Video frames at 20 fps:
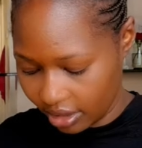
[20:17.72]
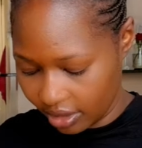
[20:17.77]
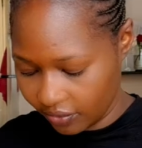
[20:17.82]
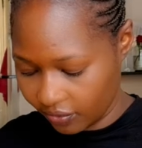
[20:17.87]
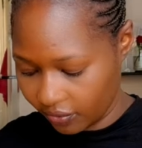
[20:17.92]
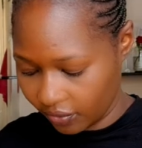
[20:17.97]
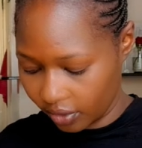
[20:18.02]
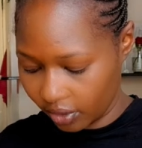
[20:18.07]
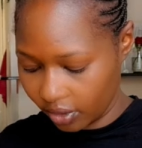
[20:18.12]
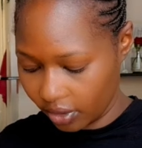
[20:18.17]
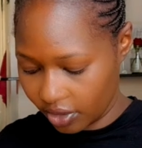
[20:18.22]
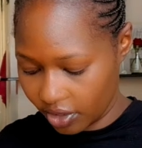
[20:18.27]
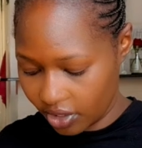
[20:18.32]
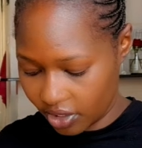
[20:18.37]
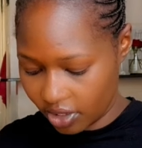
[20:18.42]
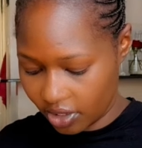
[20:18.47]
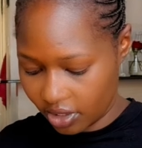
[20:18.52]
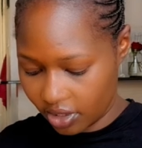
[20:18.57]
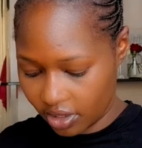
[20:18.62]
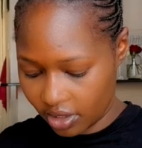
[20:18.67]
it
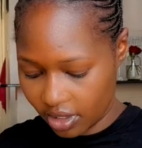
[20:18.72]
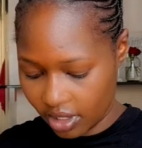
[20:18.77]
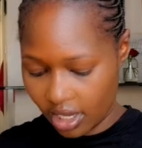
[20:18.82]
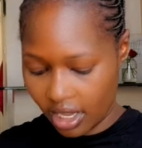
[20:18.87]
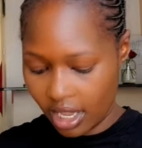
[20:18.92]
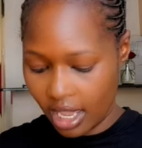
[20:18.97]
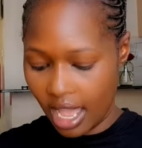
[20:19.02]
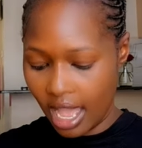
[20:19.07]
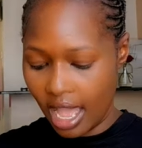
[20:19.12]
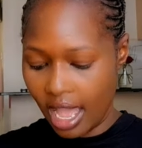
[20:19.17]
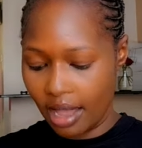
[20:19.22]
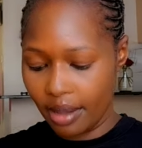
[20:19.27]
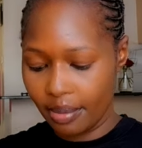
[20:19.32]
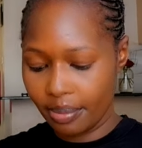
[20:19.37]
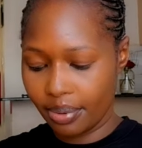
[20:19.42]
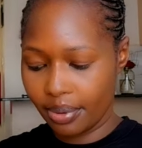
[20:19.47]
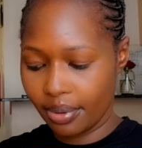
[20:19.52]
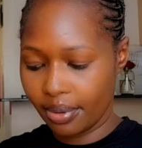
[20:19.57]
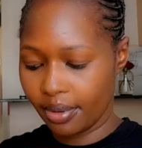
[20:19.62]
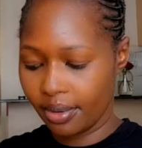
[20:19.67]
folds
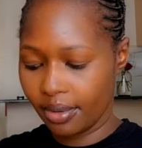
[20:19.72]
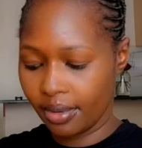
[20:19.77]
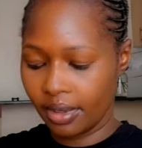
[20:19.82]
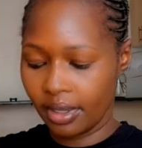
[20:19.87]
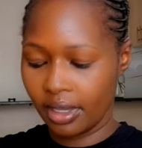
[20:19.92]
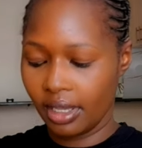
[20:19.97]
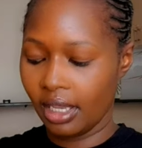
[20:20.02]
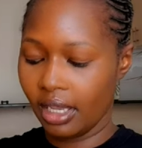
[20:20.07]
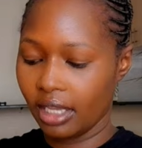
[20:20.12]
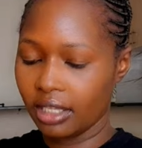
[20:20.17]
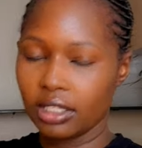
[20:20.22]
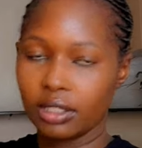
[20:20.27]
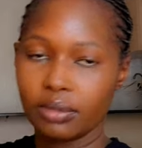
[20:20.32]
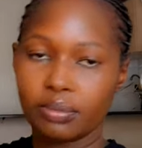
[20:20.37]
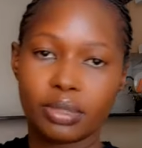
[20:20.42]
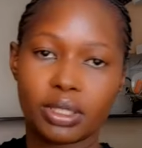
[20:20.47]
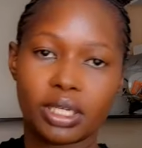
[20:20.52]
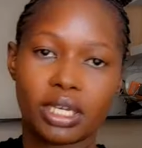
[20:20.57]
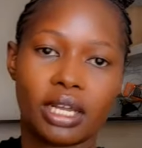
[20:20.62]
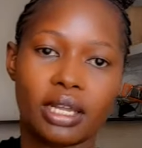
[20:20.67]
up and
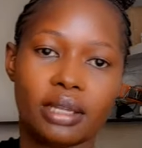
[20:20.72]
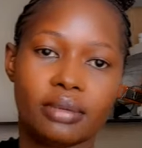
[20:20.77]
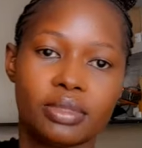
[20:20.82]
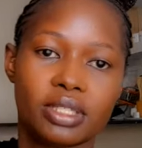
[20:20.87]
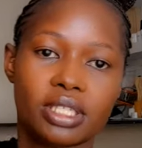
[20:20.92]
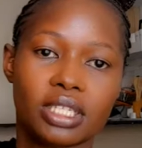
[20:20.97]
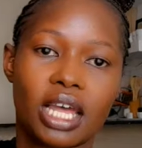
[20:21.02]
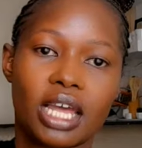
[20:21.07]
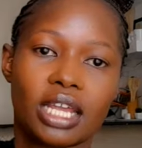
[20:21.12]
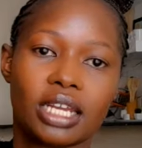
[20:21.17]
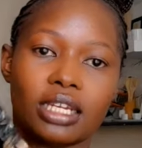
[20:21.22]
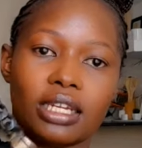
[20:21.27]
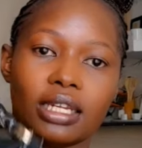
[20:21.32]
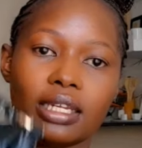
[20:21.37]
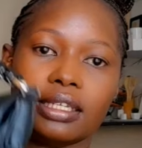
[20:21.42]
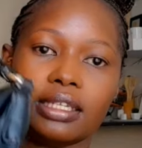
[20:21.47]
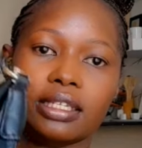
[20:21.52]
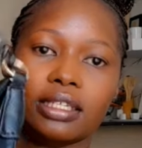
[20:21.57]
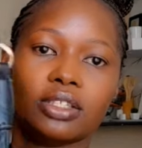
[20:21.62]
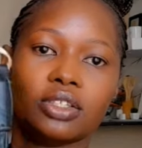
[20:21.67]
it becomes a
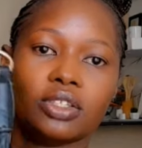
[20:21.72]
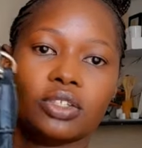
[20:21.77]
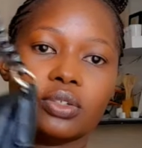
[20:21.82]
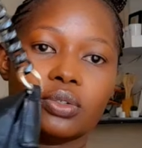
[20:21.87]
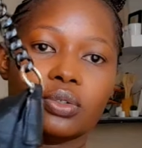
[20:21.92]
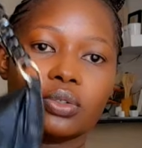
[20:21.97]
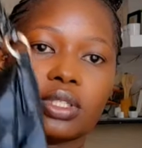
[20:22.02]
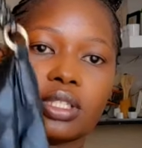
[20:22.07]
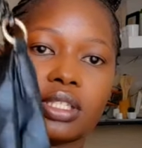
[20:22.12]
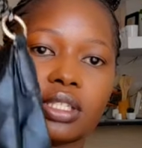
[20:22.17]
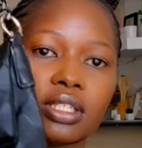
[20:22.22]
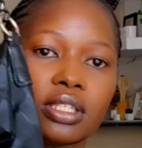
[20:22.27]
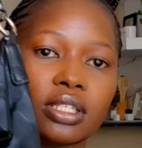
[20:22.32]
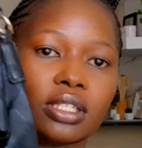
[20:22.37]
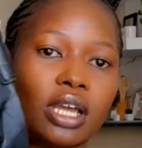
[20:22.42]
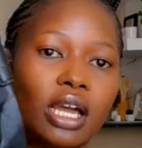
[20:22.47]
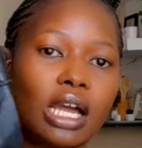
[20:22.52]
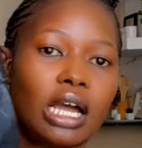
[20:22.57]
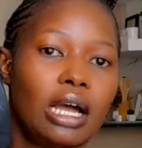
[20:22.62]
really cute